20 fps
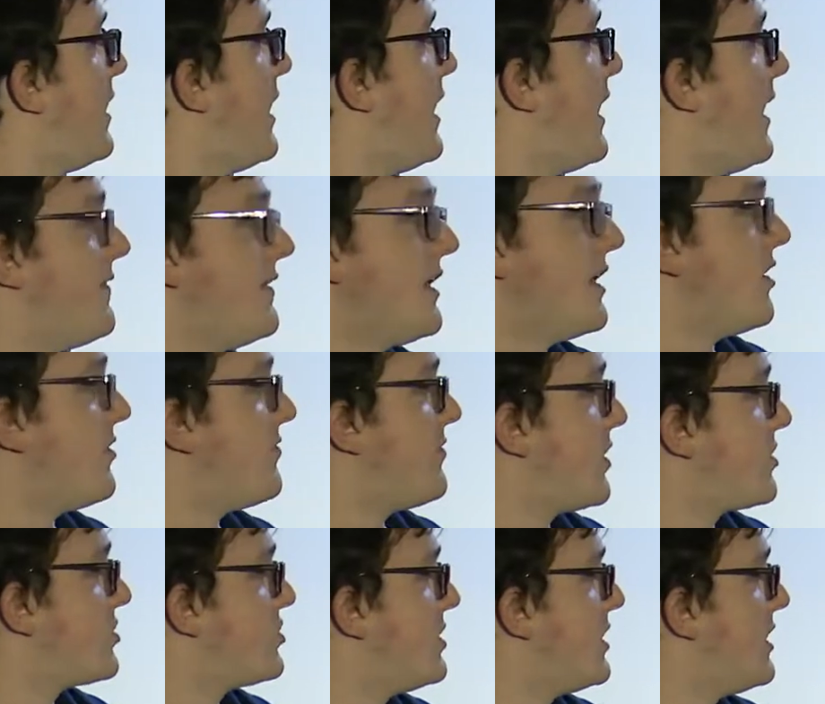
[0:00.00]
And then our
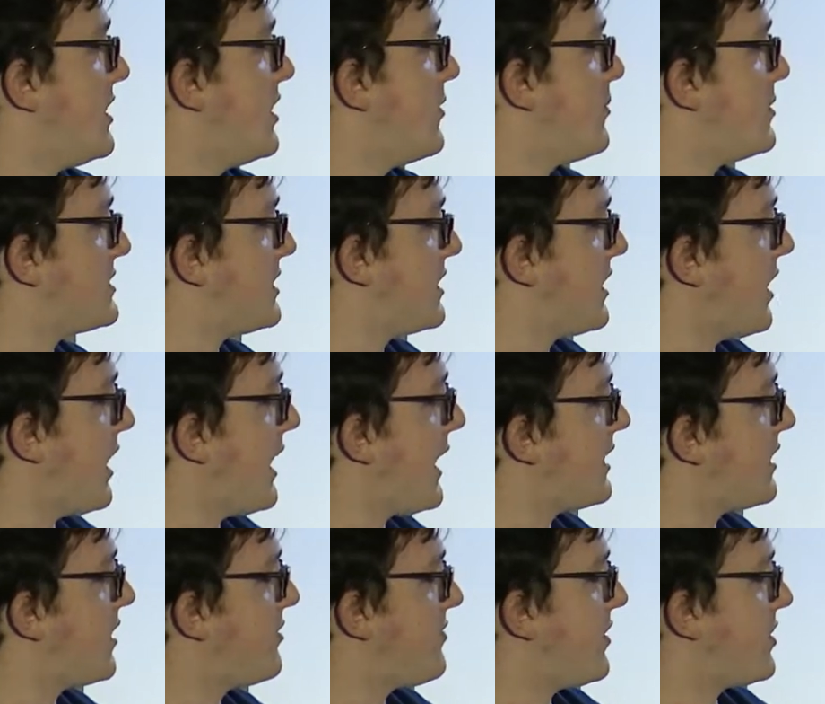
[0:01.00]
function here, we say our
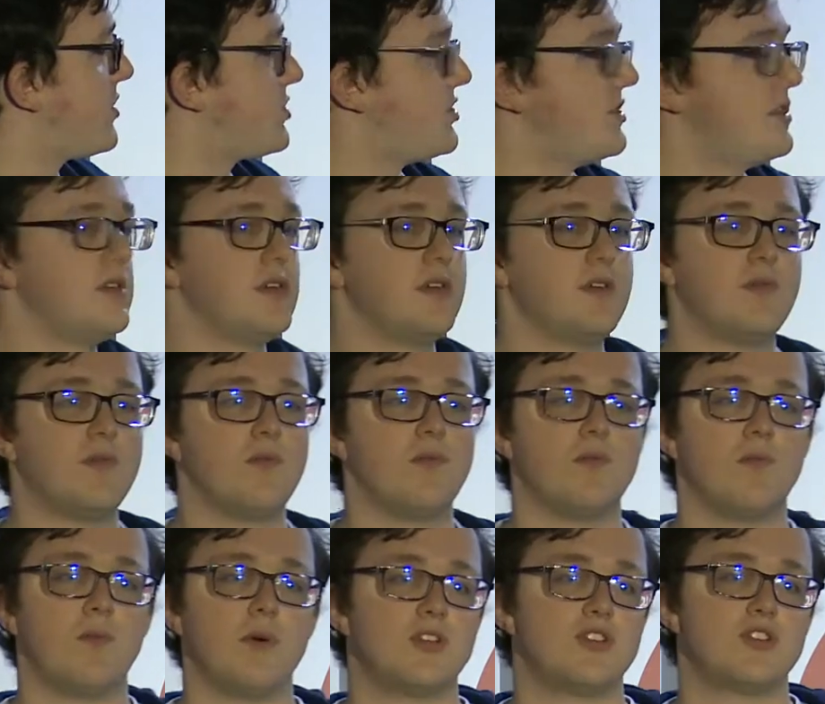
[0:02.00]
handler function,
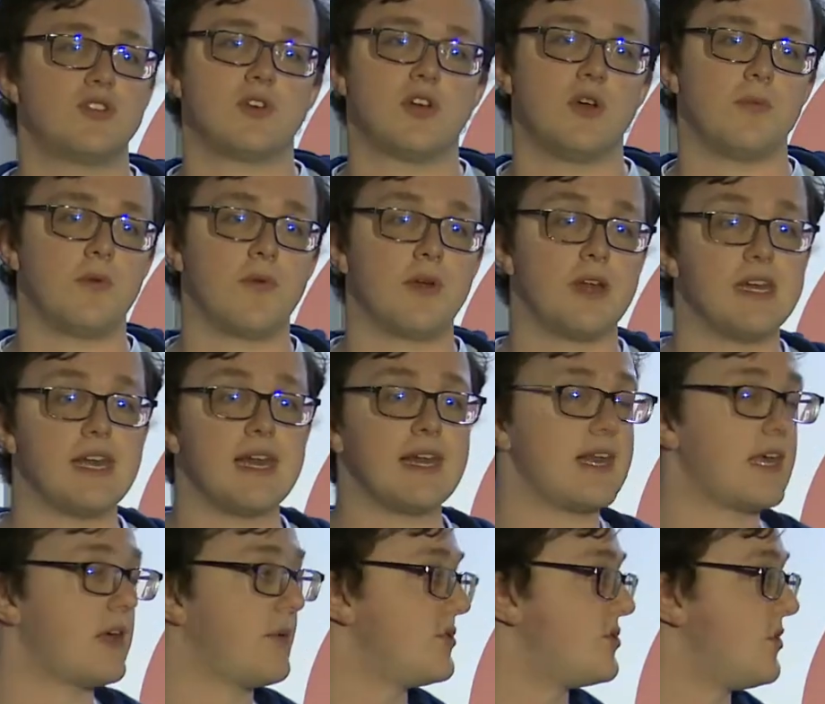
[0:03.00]
which could be written in any
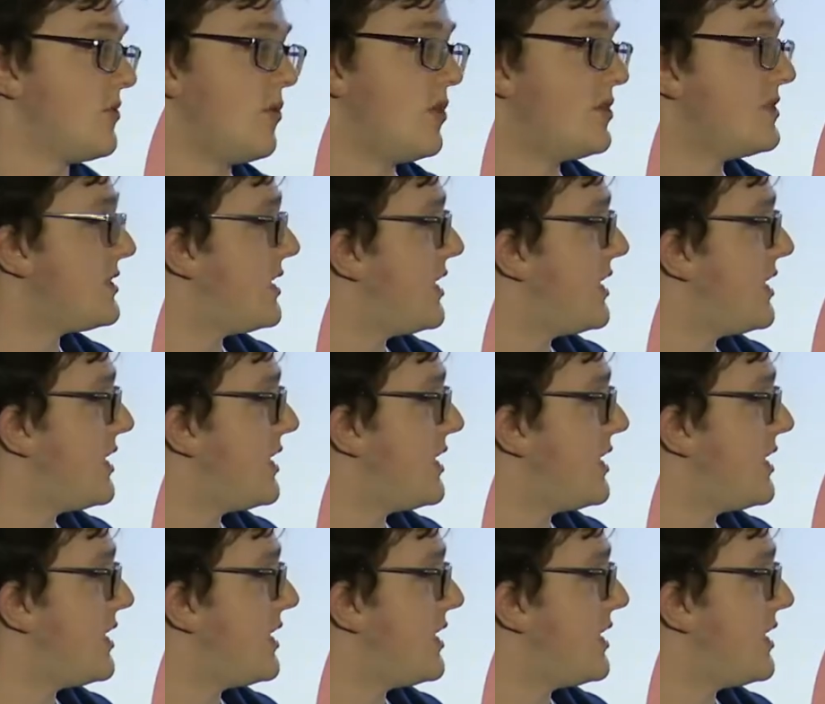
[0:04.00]
language we want.